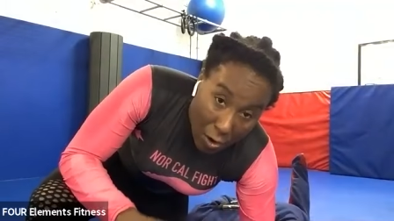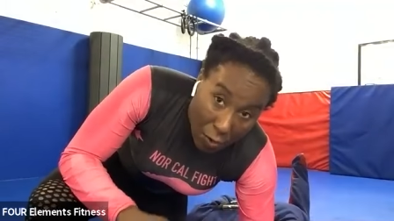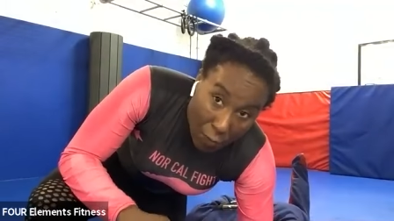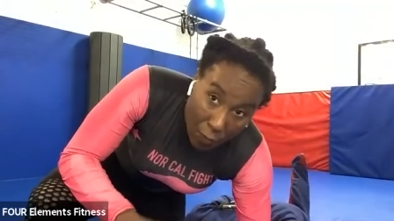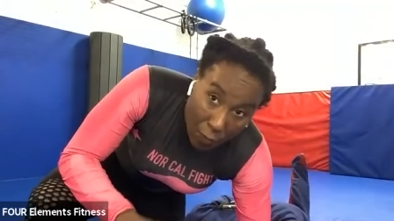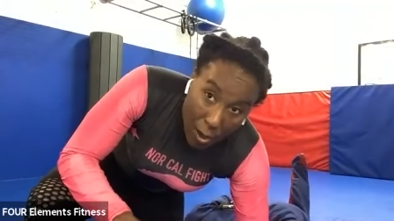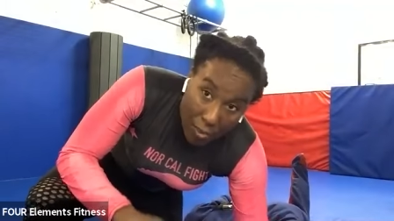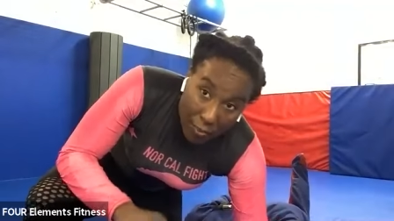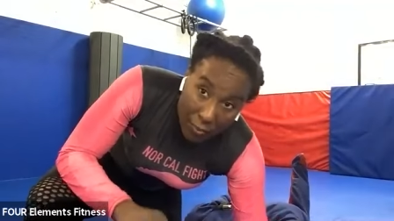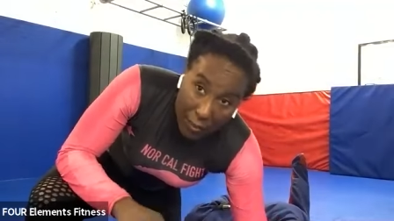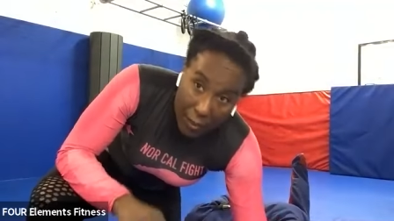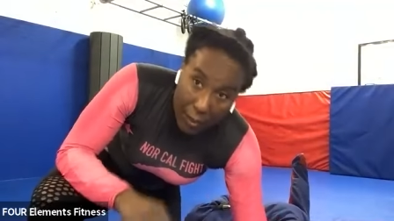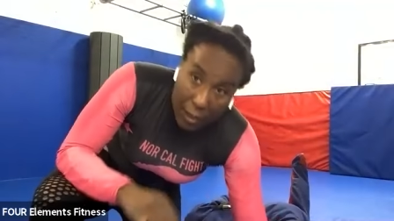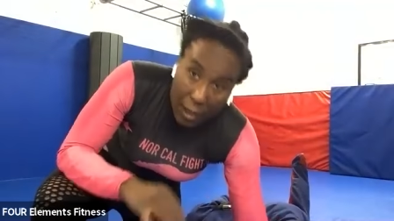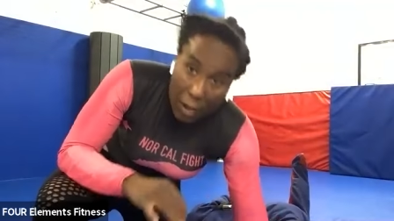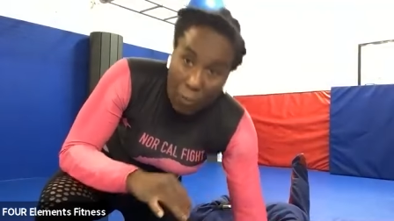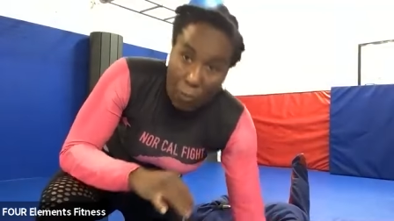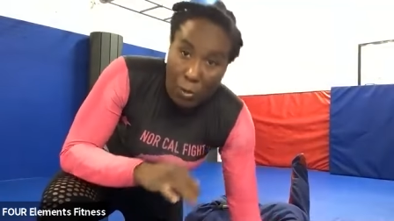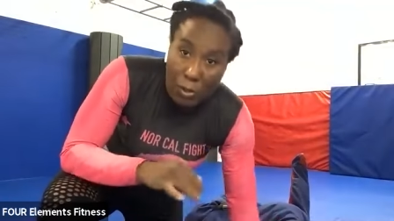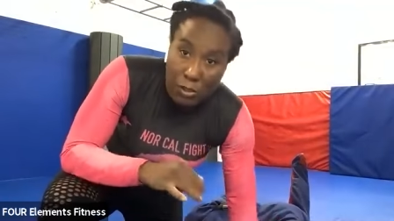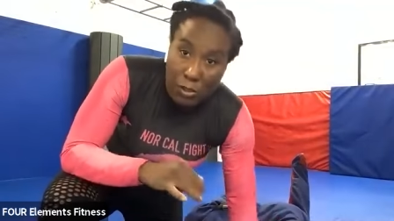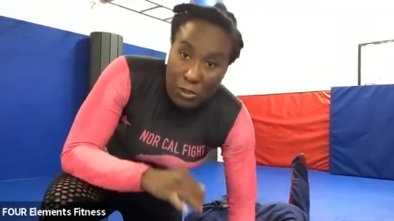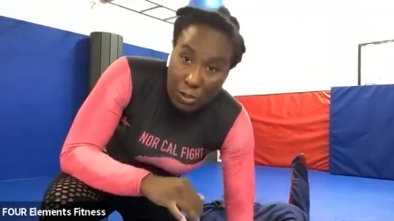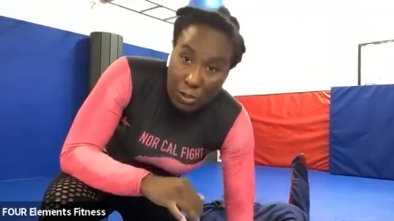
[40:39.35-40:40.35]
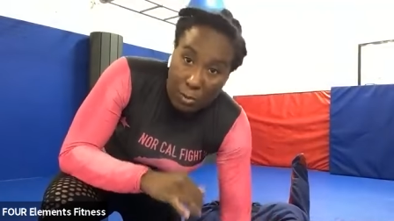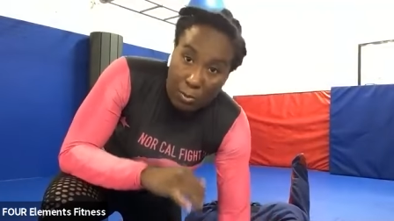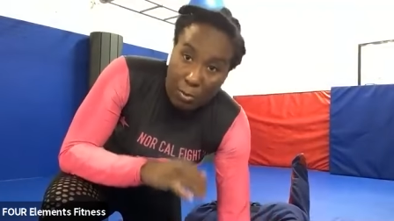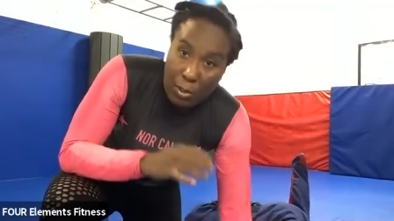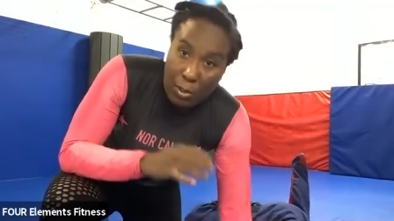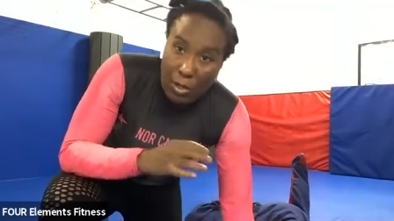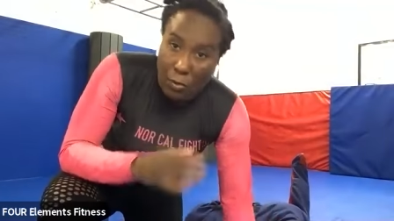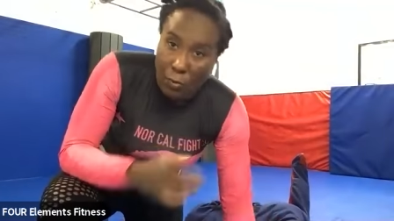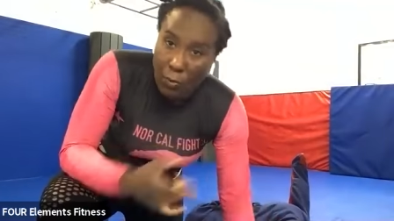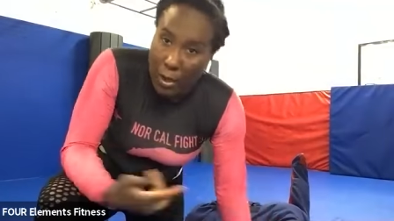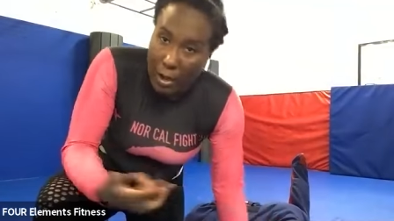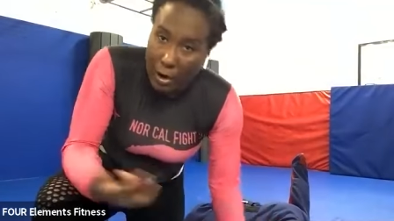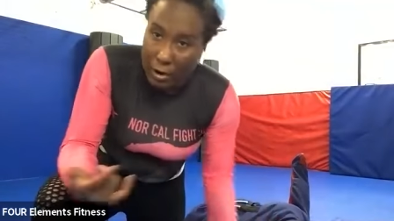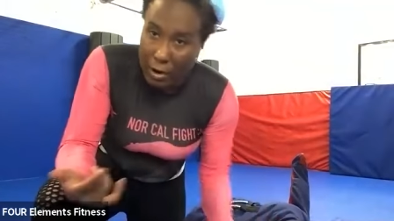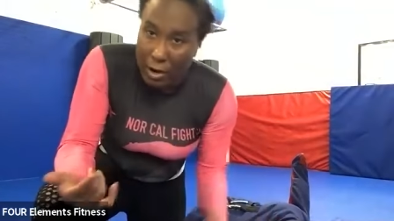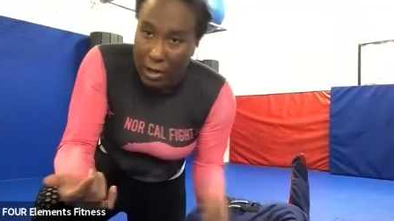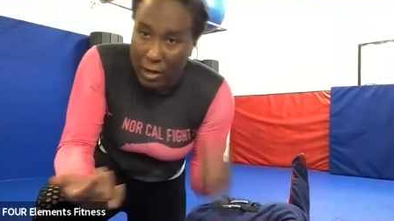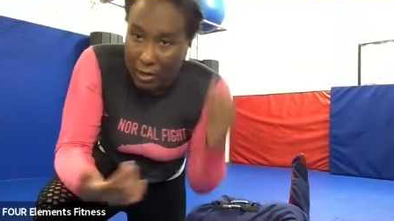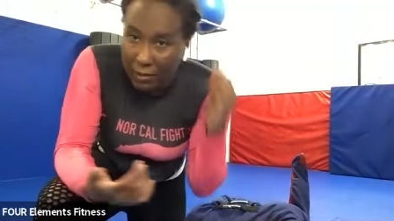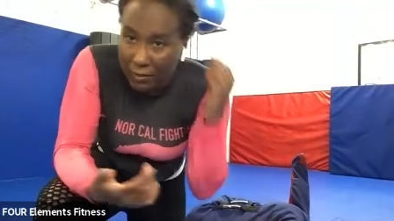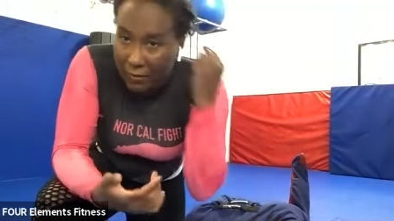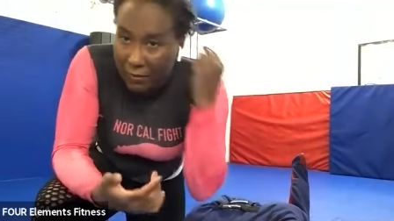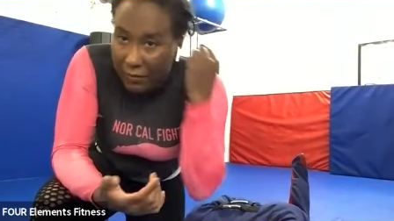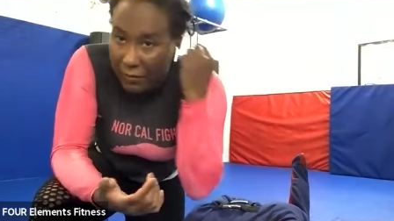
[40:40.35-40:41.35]
One thing I want you to be
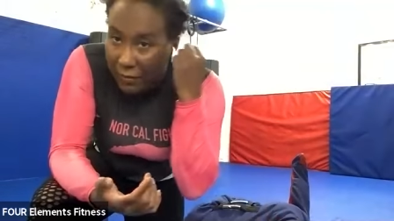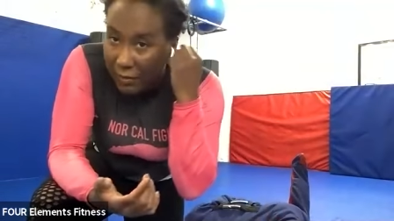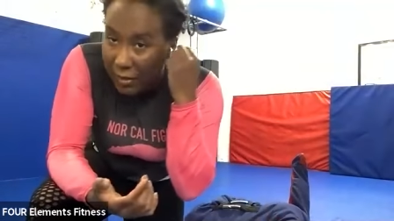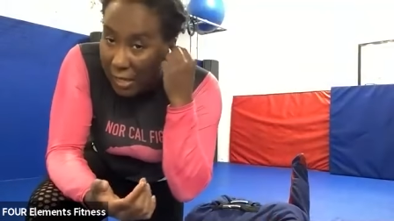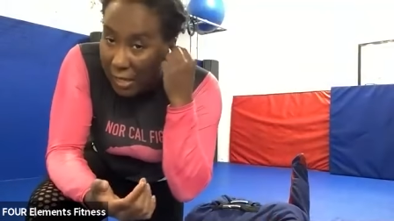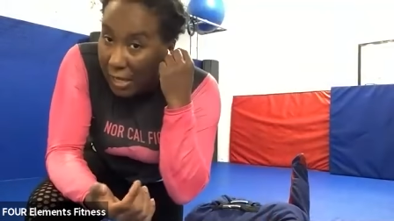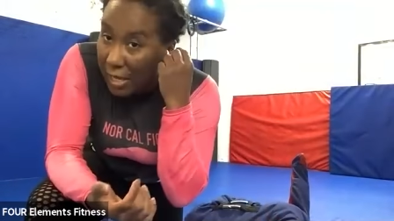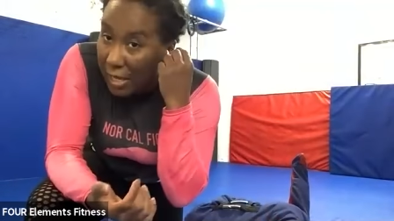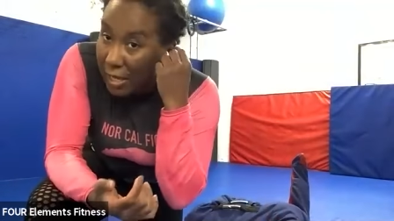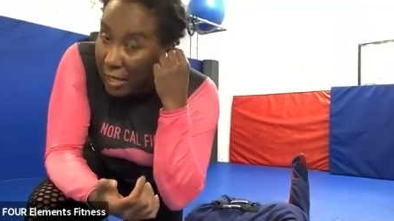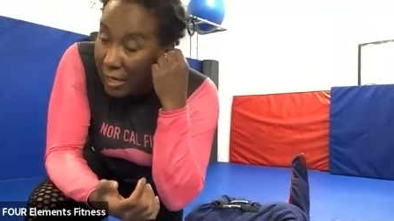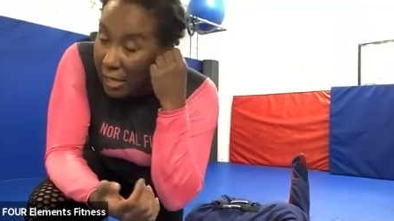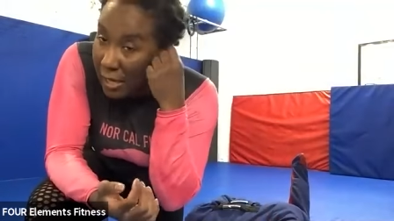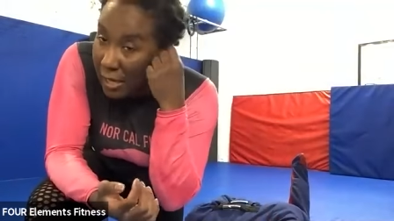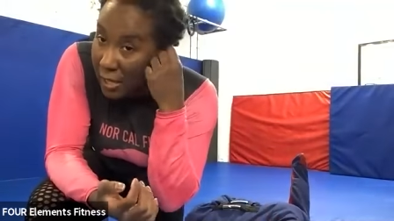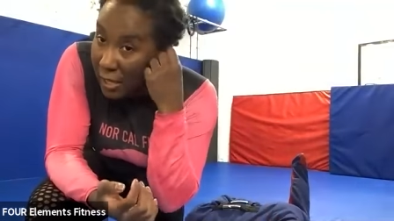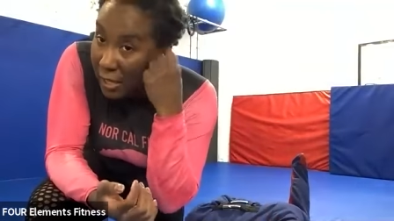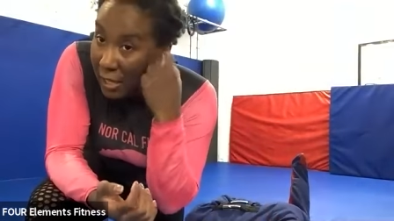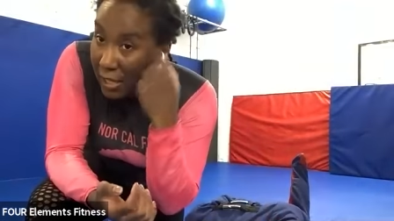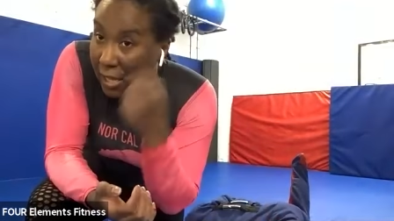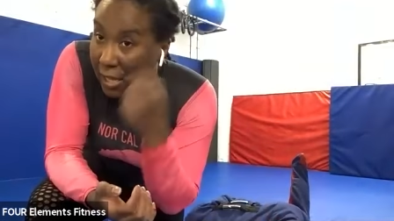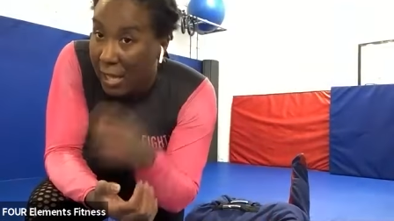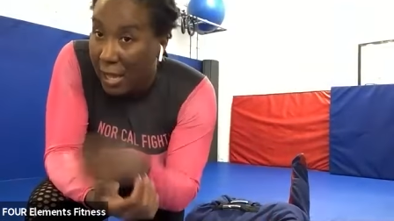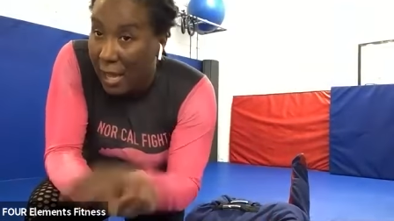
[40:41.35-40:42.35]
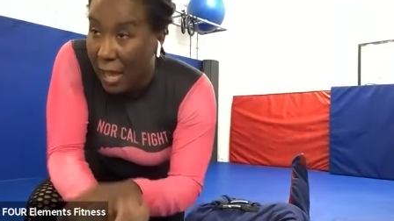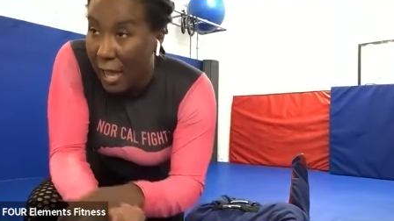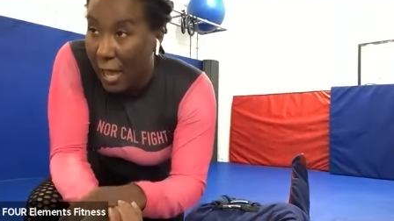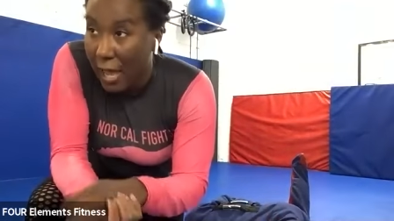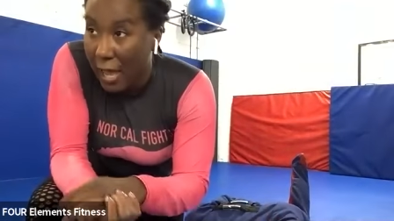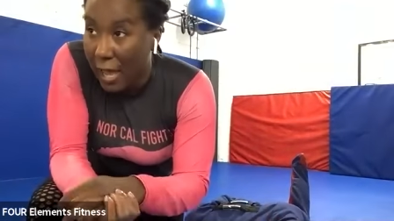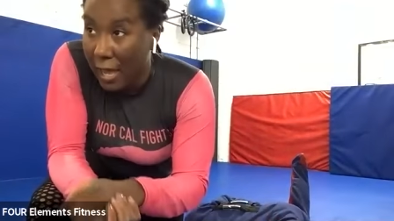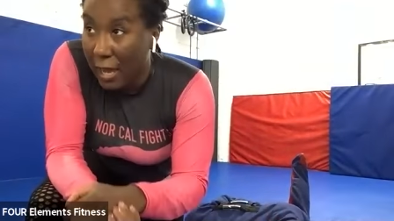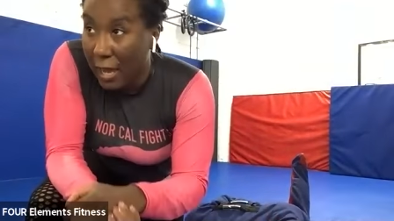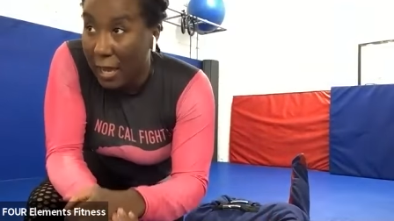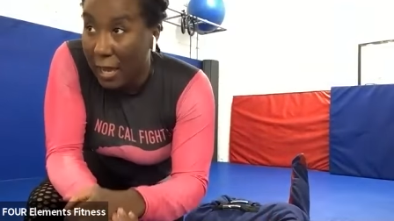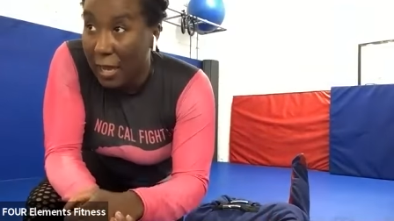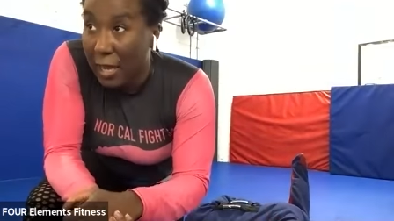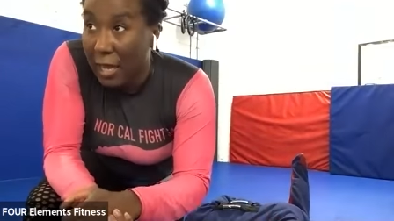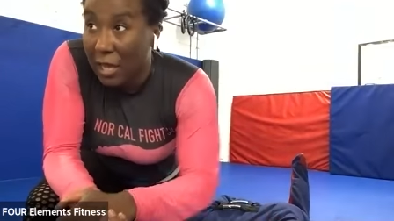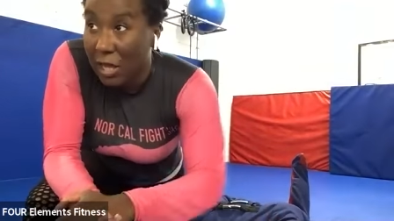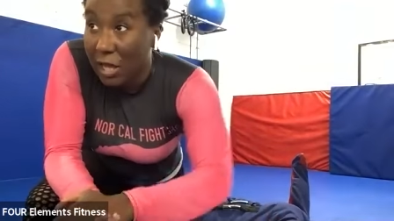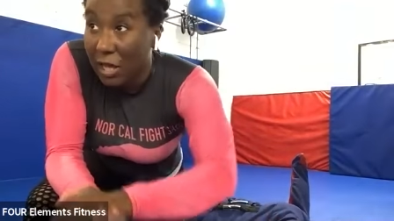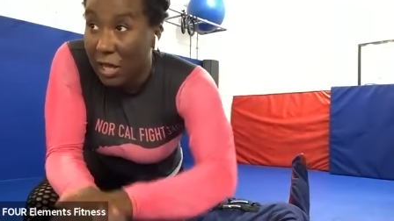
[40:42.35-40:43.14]
aware of in a